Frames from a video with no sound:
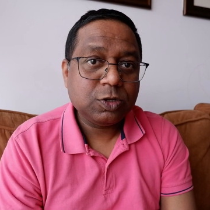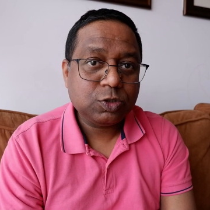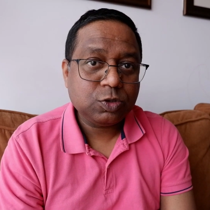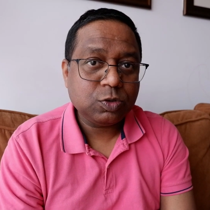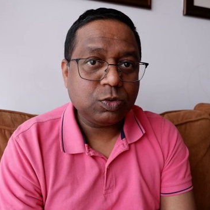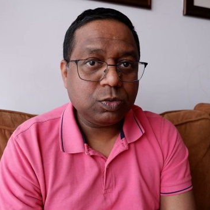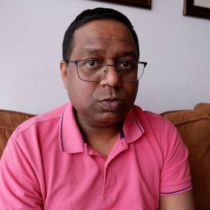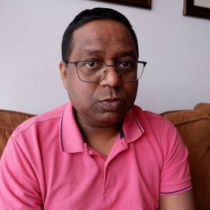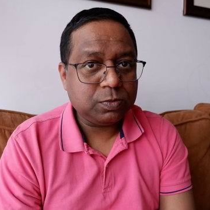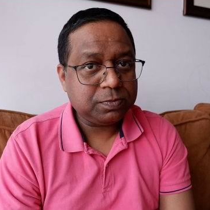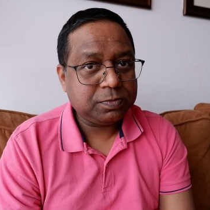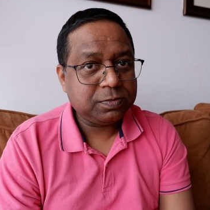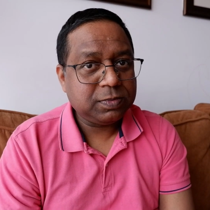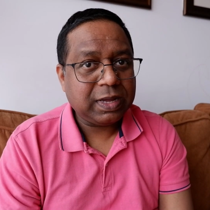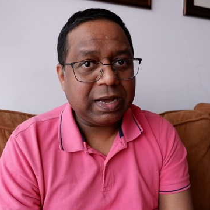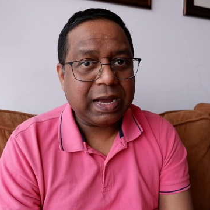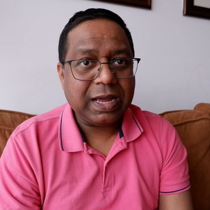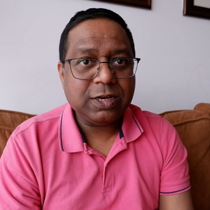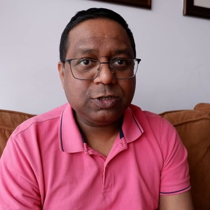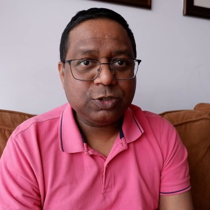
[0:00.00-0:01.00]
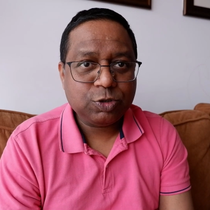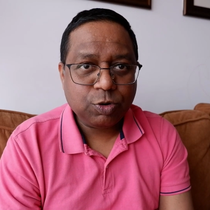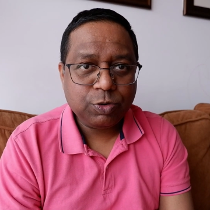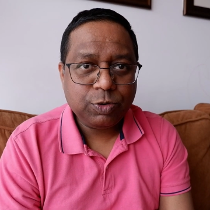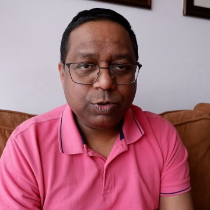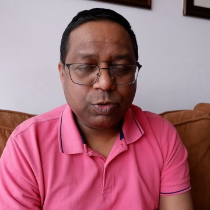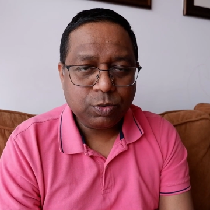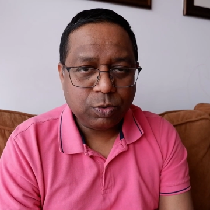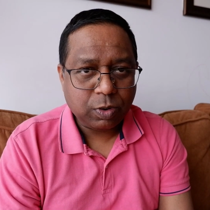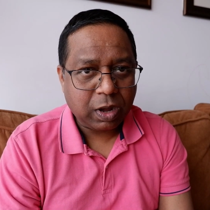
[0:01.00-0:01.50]
So, I'll
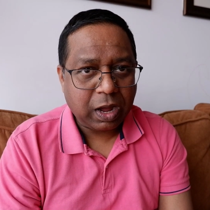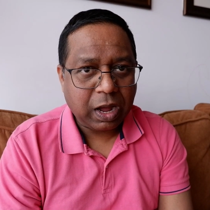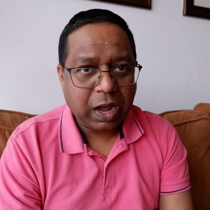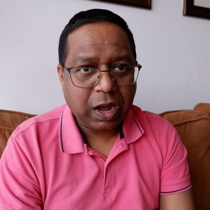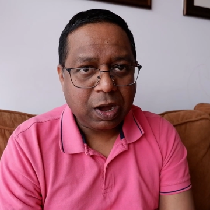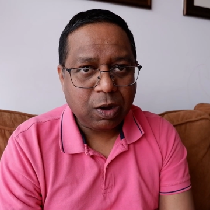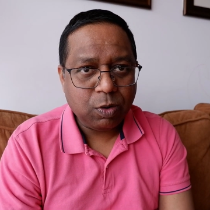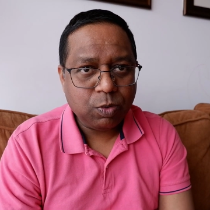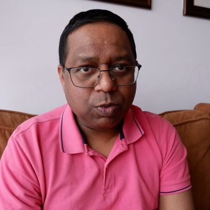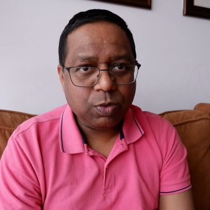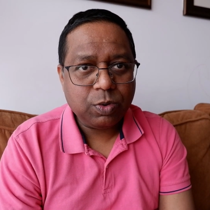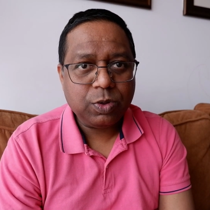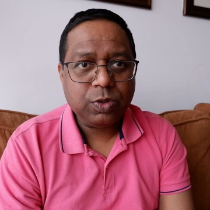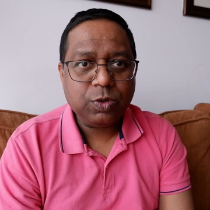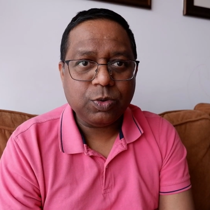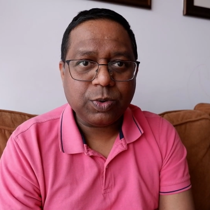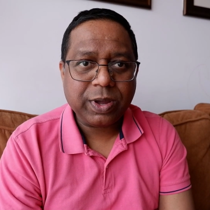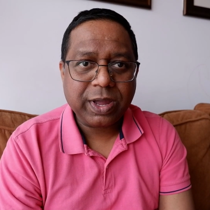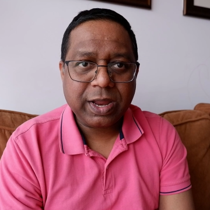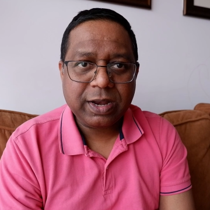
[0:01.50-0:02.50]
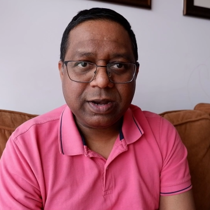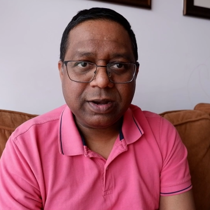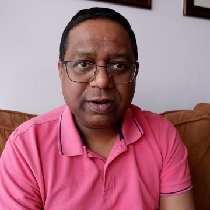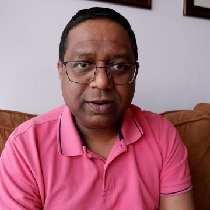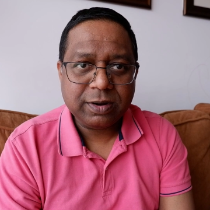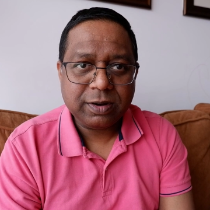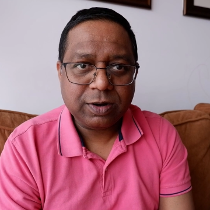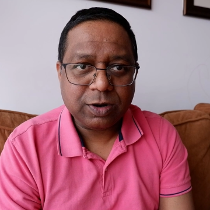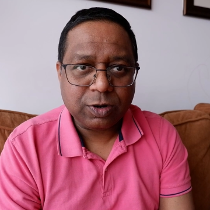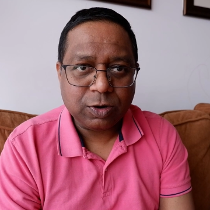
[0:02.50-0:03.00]
show you how you can
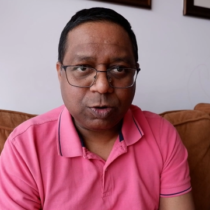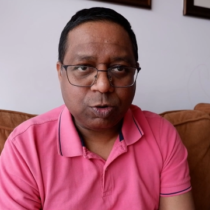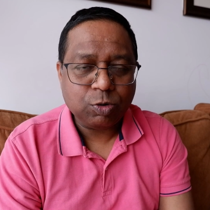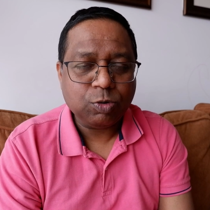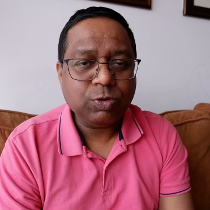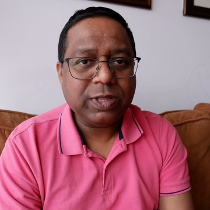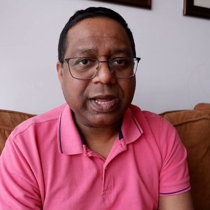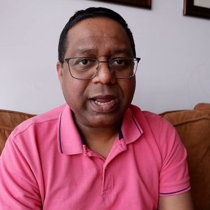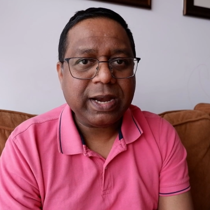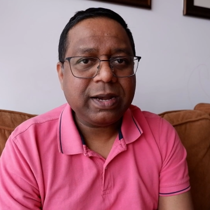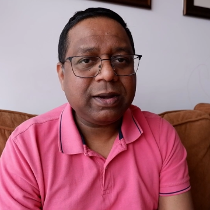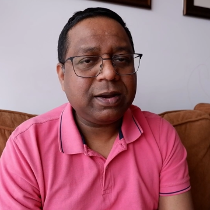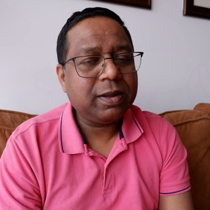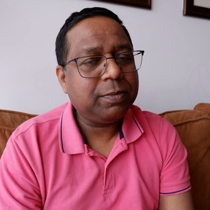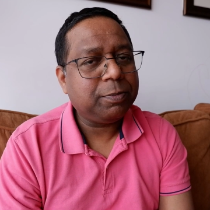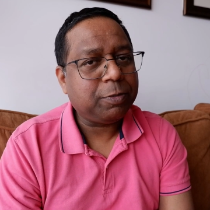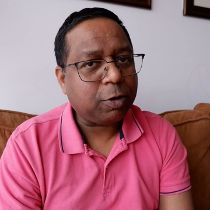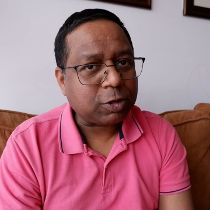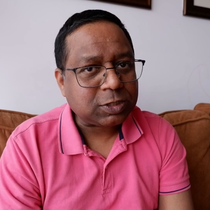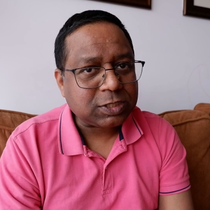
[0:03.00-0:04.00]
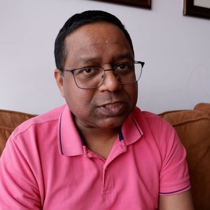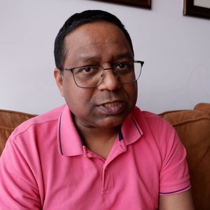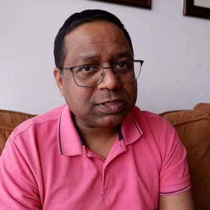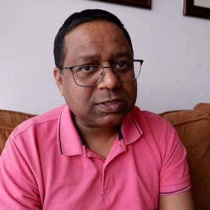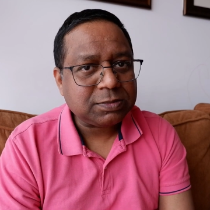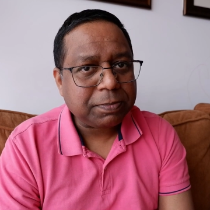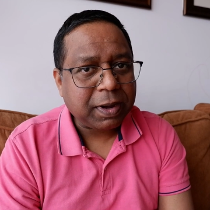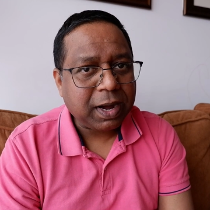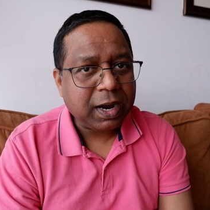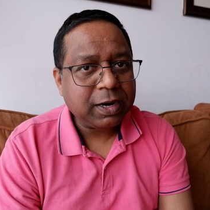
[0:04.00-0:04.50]
do that
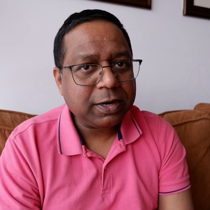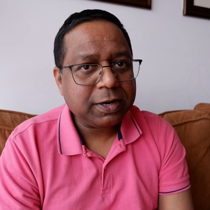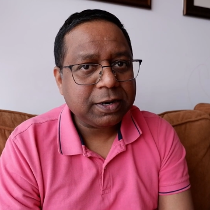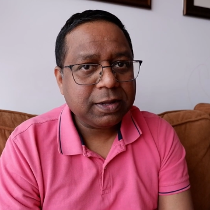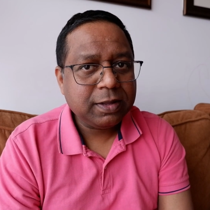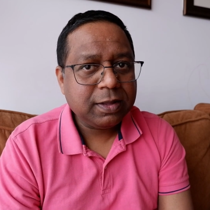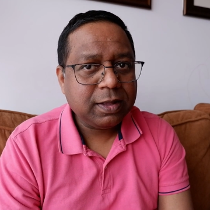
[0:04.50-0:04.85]
process part.